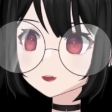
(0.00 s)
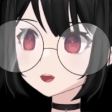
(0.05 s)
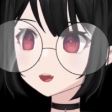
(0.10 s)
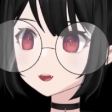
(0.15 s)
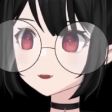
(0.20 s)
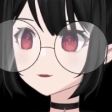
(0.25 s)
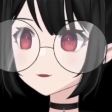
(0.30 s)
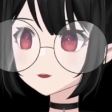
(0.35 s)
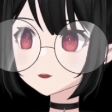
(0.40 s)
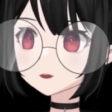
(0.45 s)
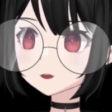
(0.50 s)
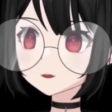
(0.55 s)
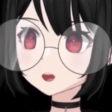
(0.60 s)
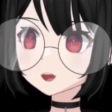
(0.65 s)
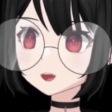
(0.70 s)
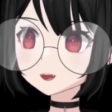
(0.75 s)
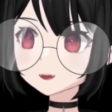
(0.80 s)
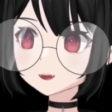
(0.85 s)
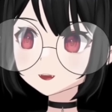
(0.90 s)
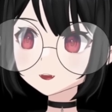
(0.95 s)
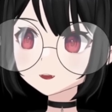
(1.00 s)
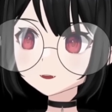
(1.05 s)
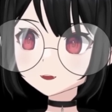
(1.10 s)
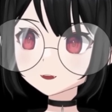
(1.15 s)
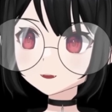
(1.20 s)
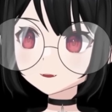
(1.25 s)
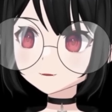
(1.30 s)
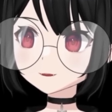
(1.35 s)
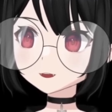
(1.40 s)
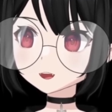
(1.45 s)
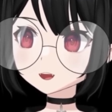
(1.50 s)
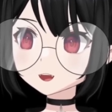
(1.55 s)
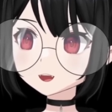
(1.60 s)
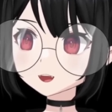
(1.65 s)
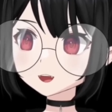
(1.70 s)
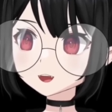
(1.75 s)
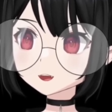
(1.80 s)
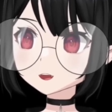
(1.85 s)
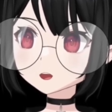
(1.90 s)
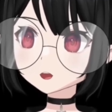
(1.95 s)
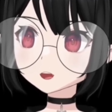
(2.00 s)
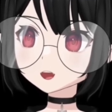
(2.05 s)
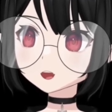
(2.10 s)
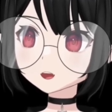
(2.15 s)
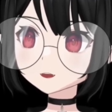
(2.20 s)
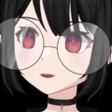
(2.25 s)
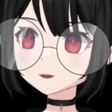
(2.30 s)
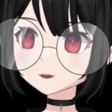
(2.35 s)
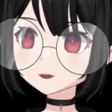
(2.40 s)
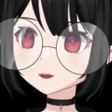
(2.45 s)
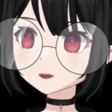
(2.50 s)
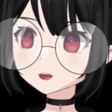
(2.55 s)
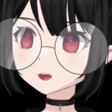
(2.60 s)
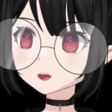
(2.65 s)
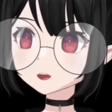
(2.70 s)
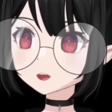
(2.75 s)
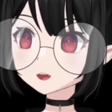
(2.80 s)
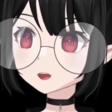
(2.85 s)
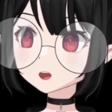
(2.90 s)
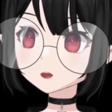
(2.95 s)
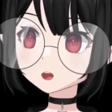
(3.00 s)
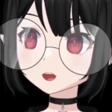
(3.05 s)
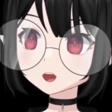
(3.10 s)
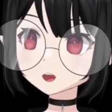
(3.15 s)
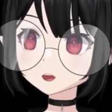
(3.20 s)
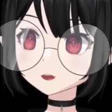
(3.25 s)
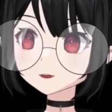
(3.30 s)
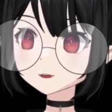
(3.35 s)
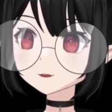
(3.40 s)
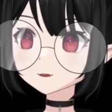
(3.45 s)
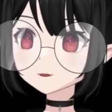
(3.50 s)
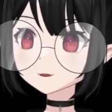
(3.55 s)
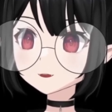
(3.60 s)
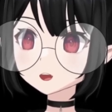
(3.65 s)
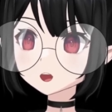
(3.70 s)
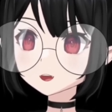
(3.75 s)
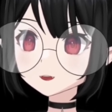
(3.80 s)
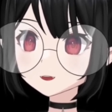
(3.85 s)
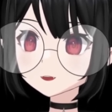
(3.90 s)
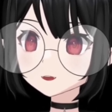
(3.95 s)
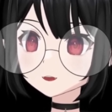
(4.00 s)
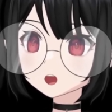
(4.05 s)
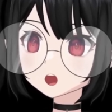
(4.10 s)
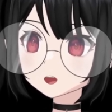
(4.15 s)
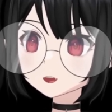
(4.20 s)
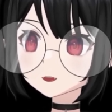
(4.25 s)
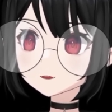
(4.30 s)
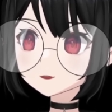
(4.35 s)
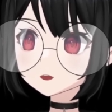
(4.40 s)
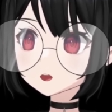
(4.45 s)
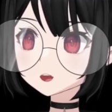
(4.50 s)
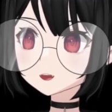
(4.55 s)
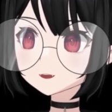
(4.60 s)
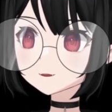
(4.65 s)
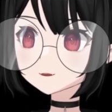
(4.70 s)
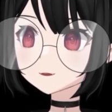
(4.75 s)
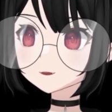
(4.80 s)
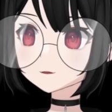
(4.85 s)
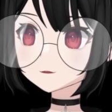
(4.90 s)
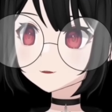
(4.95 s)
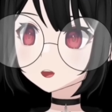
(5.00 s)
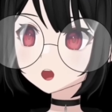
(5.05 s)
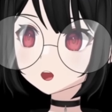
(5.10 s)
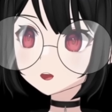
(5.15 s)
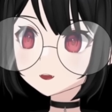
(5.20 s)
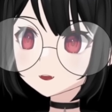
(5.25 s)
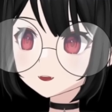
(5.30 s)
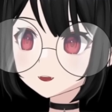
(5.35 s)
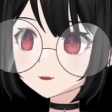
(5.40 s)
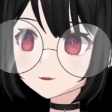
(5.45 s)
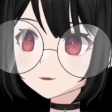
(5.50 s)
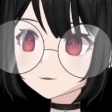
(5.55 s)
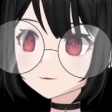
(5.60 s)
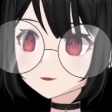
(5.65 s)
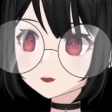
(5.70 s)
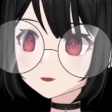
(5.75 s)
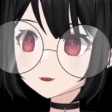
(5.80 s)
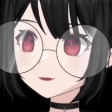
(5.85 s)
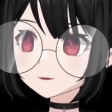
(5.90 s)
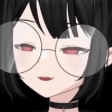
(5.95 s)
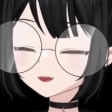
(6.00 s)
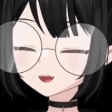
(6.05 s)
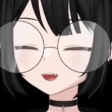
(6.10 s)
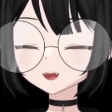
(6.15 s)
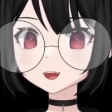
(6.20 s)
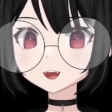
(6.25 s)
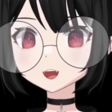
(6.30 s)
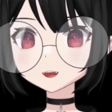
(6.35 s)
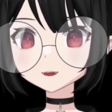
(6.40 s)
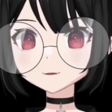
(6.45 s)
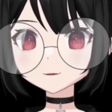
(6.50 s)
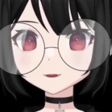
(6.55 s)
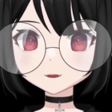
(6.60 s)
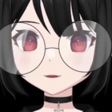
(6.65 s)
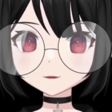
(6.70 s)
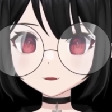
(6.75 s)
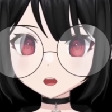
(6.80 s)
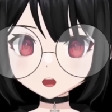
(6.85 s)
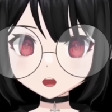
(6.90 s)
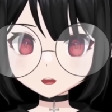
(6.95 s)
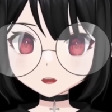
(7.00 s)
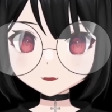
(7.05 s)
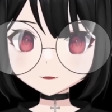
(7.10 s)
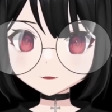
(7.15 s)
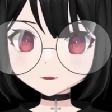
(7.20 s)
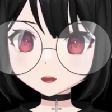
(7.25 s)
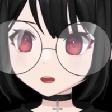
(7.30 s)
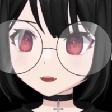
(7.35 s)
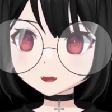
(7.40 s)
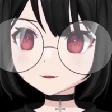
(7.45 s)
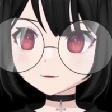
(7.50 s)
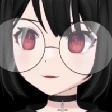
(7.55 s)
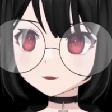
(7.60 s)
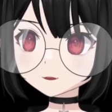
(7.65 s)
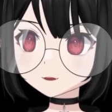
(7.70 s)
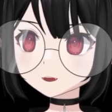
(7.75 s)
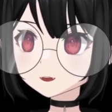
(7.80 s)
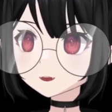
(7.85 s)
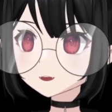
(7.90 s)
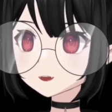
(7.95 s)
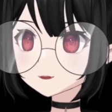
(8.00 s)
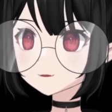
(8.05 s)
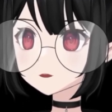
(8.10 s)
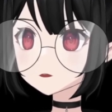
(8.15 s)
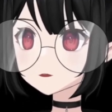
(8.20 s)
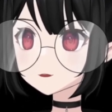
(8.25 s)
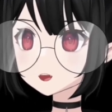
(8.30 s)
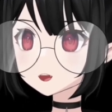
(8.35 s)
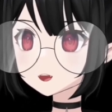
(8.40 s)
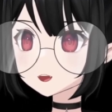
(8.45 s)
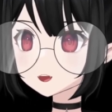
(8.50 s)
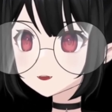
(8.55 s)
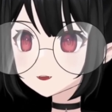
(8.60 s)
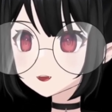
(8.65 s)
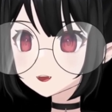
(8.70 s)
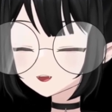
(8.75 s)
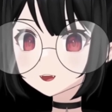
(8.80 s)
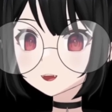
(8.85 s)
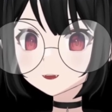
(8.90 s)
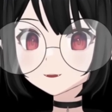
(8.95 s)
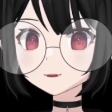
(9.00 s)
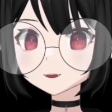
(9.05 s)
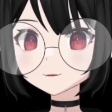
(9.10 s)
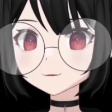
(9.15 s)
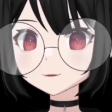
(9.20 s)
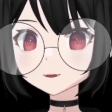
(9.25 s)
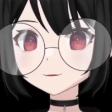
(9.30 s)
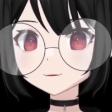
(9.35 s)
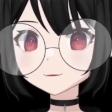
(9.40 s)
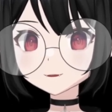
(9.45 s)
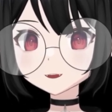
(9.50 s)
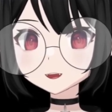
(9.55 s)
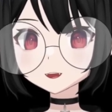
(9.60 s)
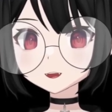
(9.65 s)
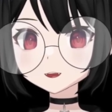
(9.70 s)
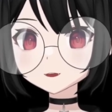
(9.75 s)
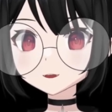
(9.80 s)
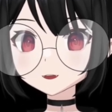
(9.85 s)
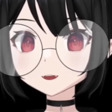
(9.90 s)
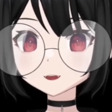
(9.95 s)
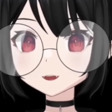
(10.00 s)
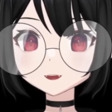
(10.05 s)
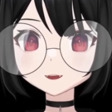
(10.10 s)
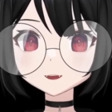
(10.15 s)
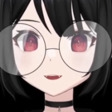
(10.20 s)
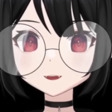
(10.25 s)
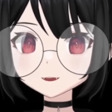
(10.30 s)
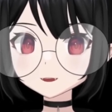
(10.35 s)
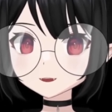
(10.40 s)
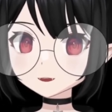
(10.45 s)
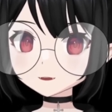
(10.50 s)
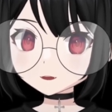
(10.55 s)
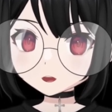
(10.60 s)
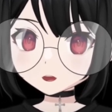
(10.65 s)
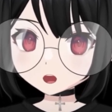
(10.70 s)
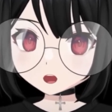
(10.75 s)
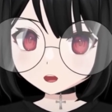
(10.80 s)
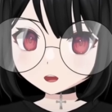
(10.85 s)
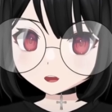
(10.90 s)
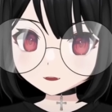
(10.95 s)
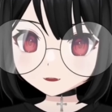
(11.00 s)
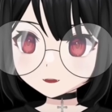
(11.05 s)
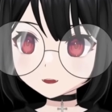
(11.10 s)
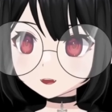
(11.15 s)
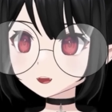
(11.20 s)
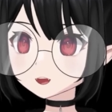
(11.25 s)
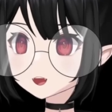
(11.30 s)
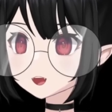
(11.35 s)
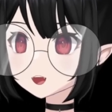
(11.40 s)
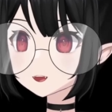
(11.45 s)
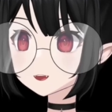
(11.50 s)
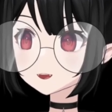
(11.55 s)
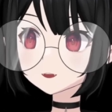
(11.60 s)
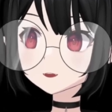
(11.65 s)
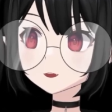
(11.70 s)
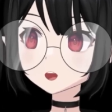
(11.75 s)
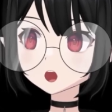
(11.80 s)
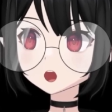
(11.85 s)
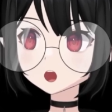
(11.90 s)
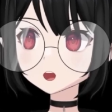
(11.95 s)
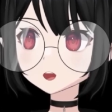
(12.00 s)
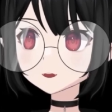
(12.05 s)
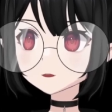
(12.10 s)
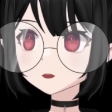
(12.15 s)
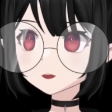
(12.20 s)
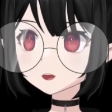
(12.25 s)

new Dragon Age is, and apparently an apparently sudden and unexpected development in the series effing Taurus. So basically he is implying that this game is woke and has always been